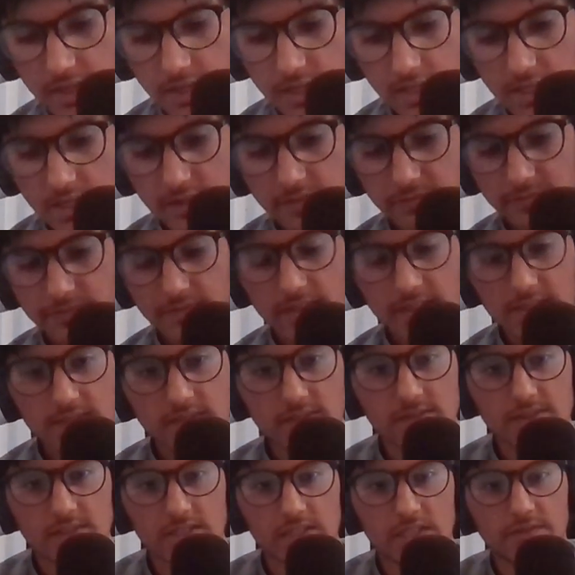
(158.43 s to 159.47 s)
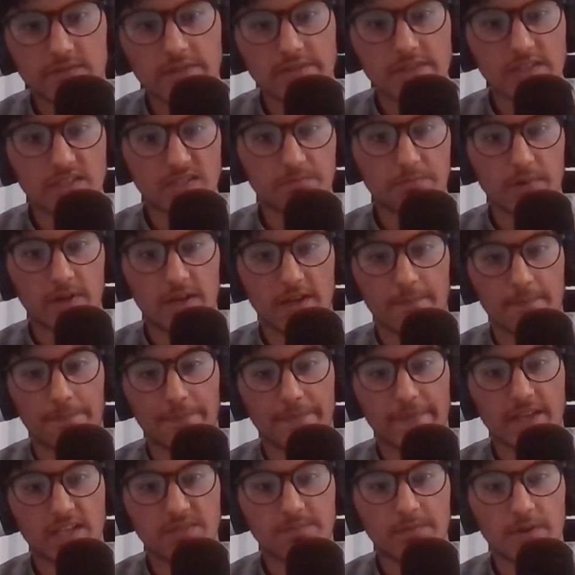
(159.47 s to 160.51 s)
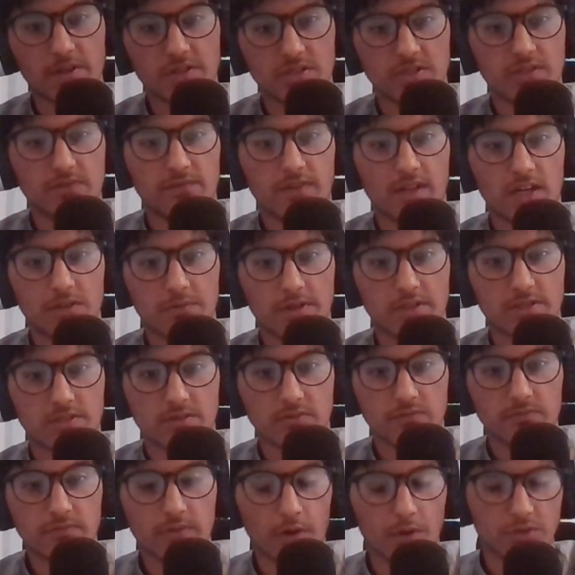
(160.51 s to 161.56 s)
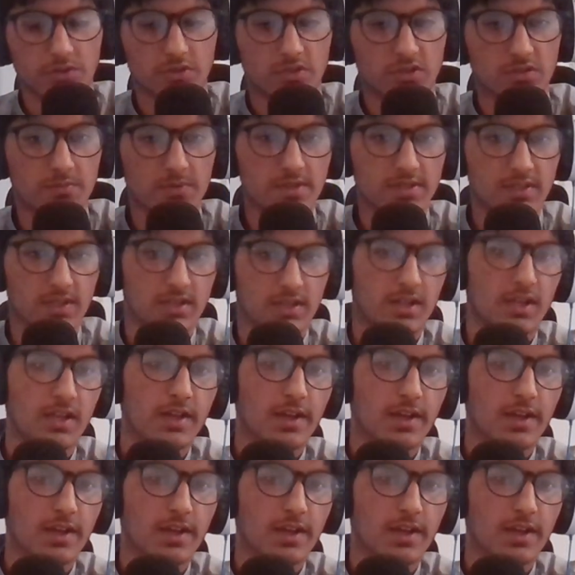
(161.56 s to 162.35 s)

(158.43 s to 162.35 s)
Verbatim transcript: if this is, if this is, um, expression evaluates to false, which means that